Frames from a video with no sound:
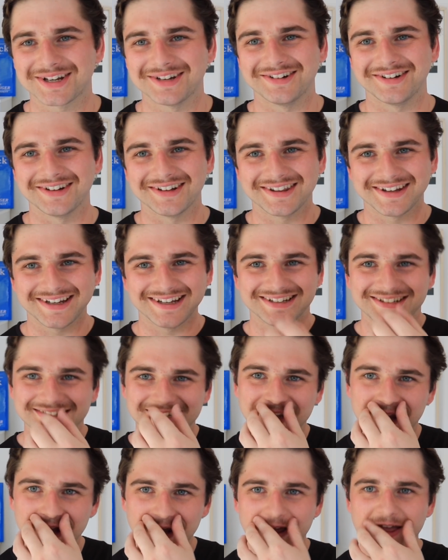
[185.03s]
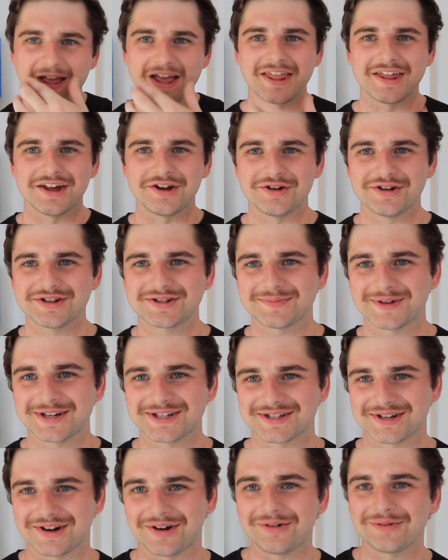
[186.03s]
working on it. That hurts my
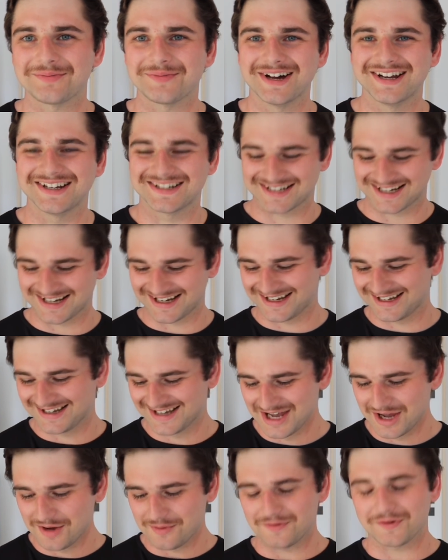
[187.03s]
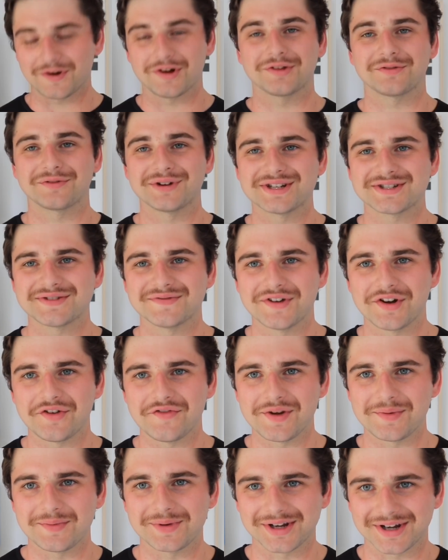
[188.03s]
soul, but we've got the rest of
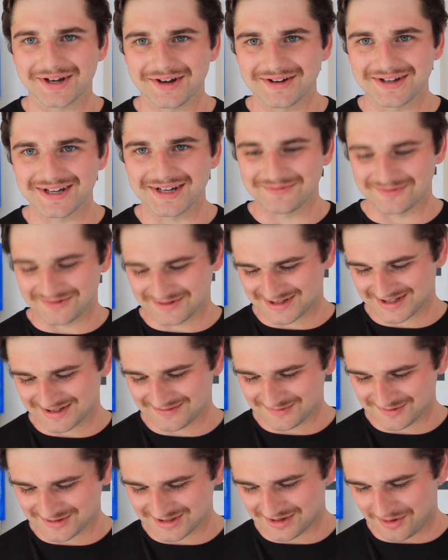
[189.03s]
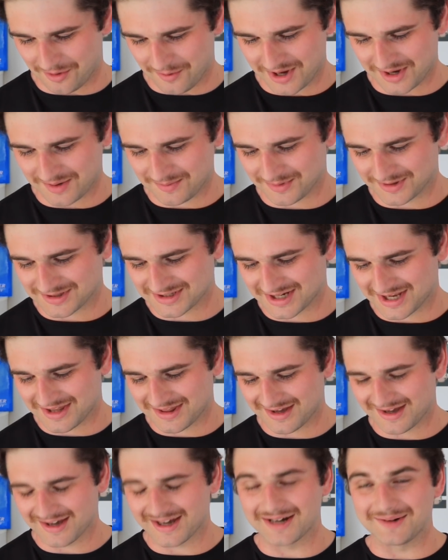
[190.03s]
November to go yet. We'll see what we can put
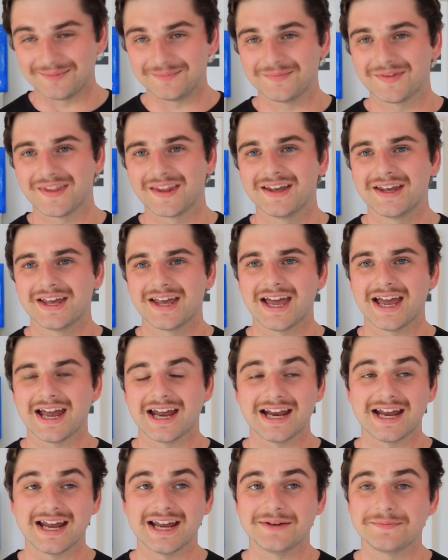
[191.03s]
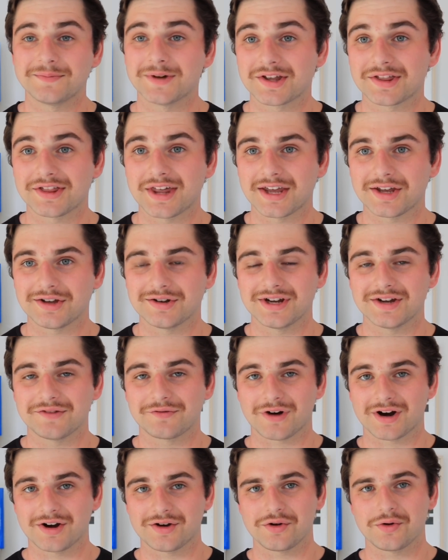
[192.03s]
together. And big thank you to
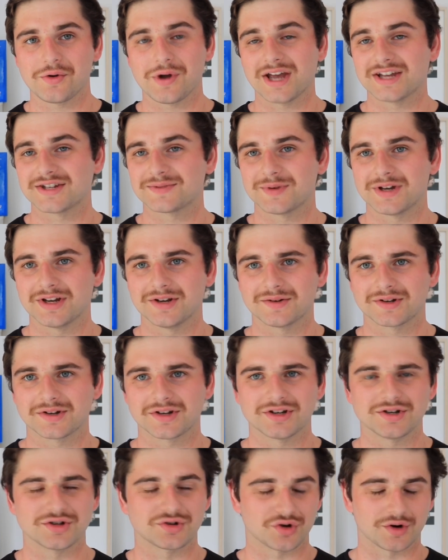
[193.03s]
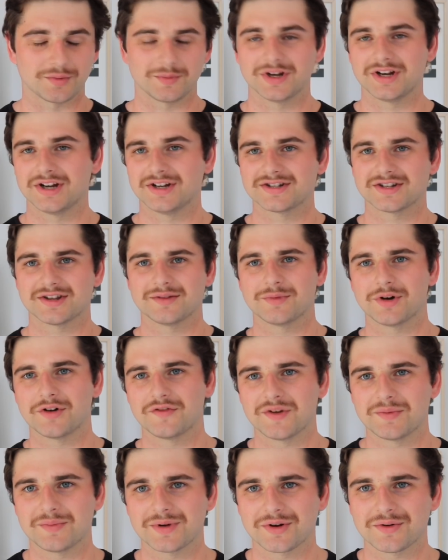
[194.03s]
everyone who has been contributing to the
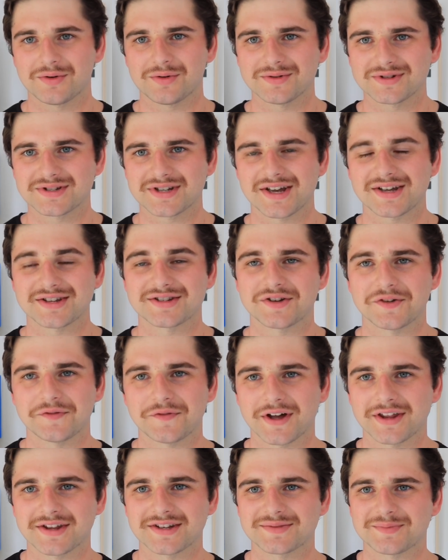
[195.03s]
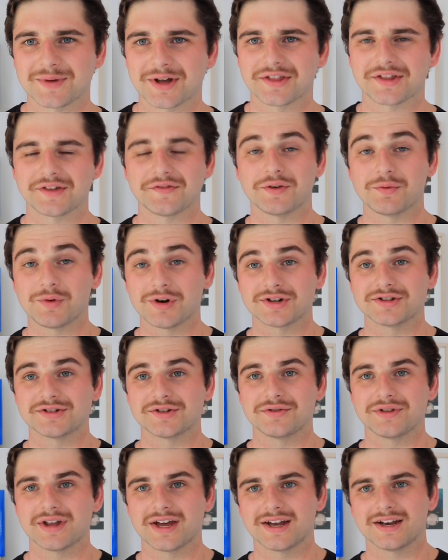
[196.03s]
Movember cause so far this month. If you want
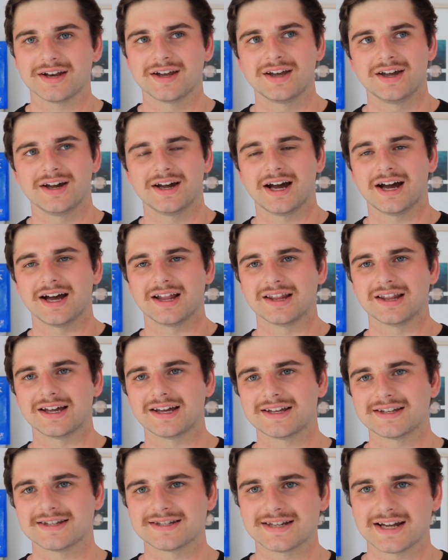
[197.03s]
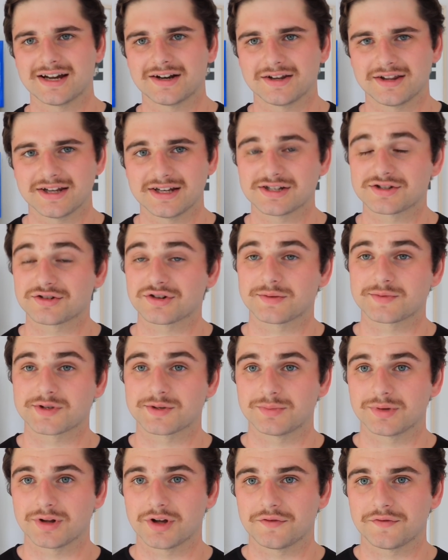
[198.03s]
to do that, link is down in the
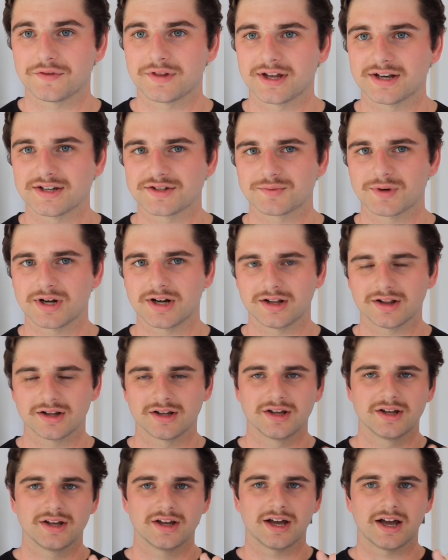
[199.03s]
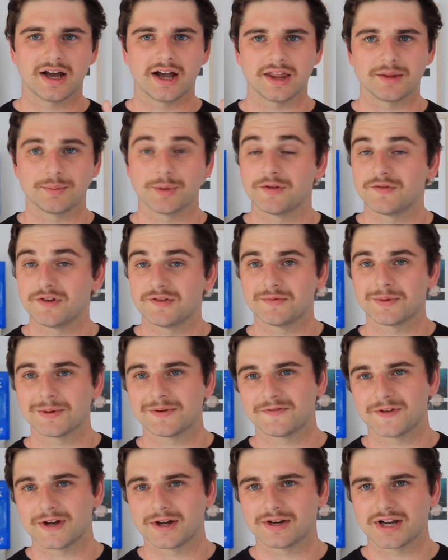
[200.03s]
description below for that as well. The Movember
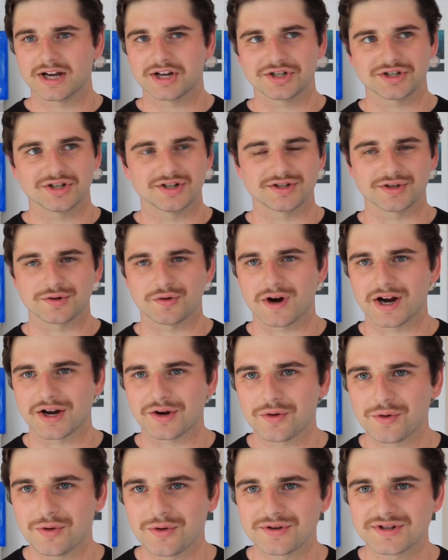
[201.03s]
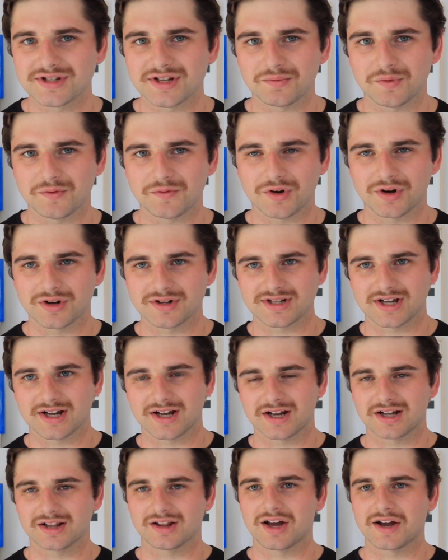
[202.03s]
Foundation is a great cause, and we've got
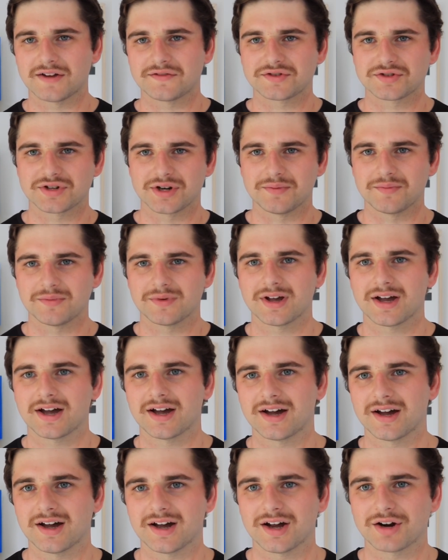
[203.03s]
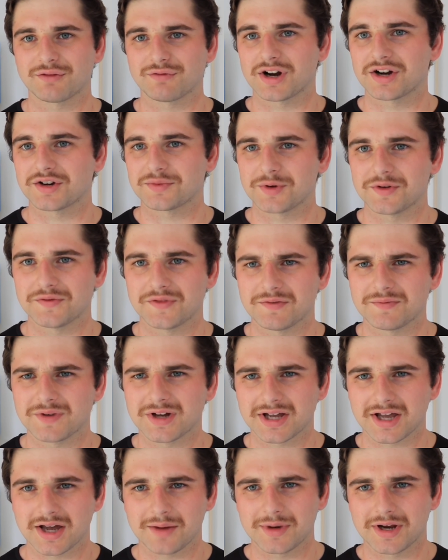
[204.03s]
a live stream around
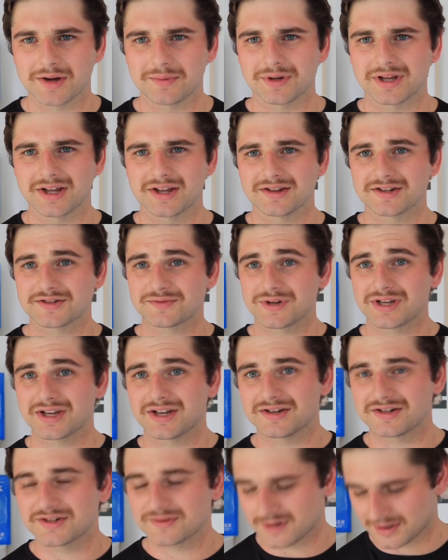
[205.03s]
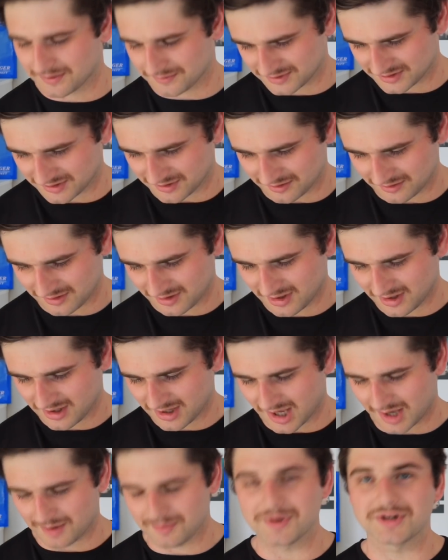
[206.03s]
Movember coming up again this weekend as well. So
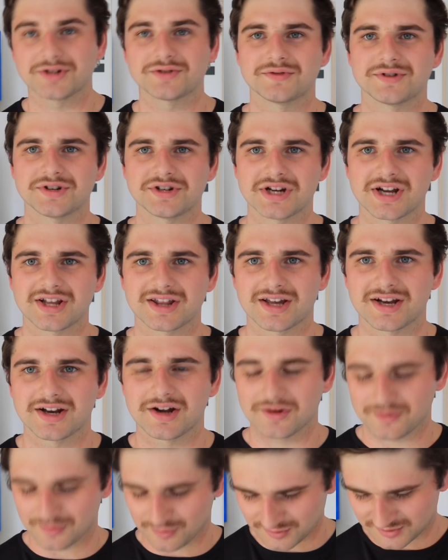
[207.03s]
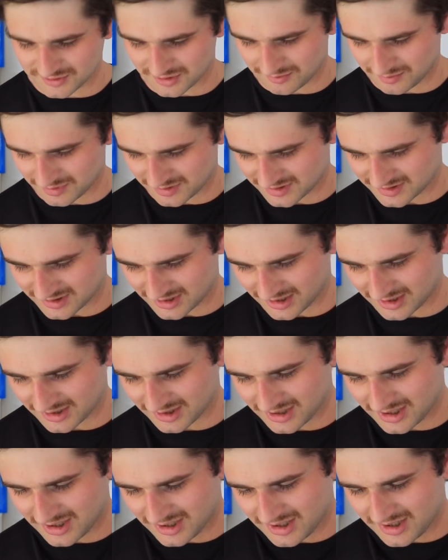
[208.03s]
be sure to check that out also. But
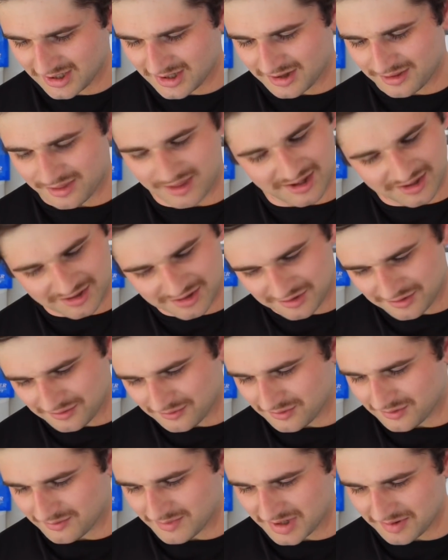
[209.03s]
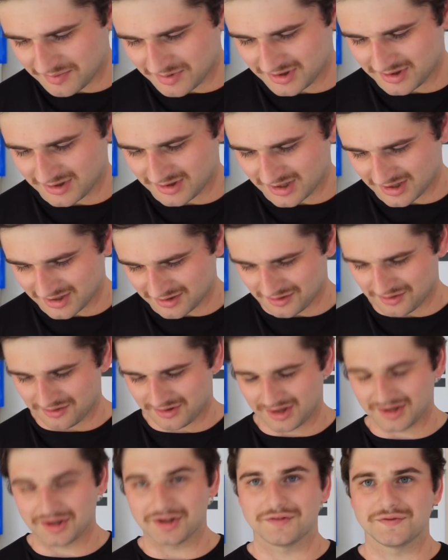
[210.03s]
thank you, or maybe no
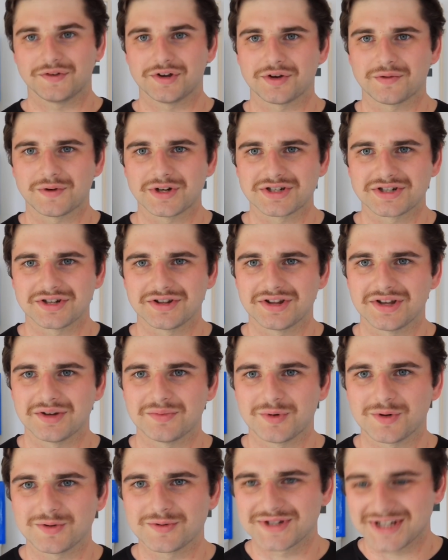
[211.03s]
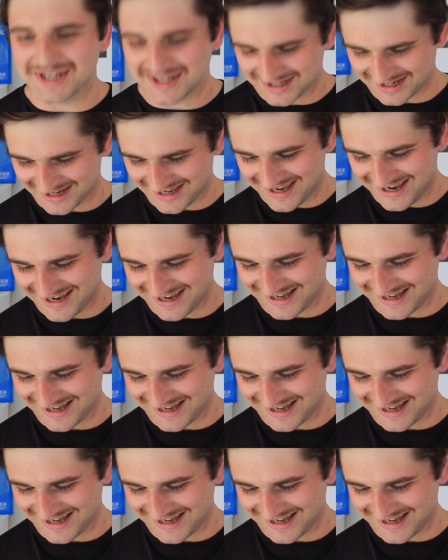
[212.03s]
thank you for your question there, Ballsy.